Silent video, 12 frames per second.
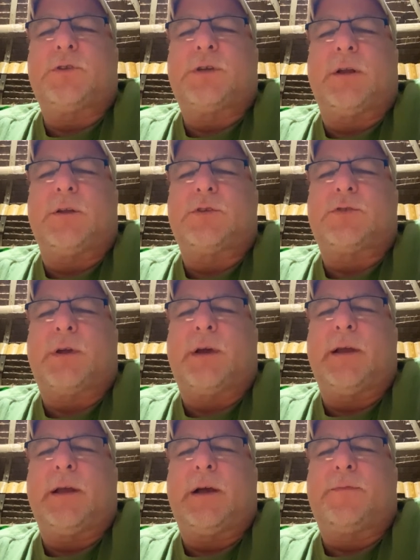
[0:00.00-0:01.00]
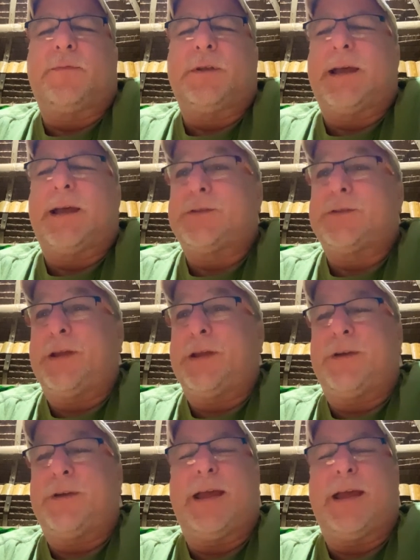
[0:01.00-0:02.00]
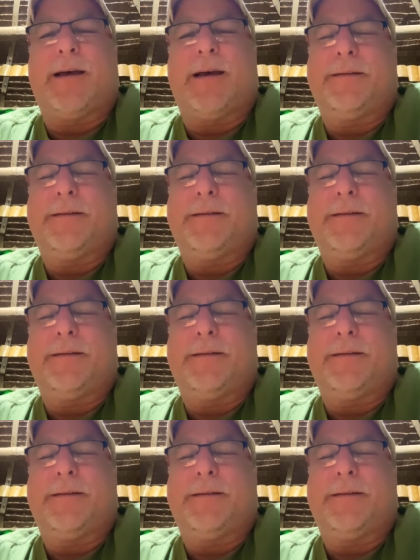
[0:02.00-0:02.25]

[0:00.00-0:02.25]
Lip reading: Channel is trying out for Dance Fever. Yeah.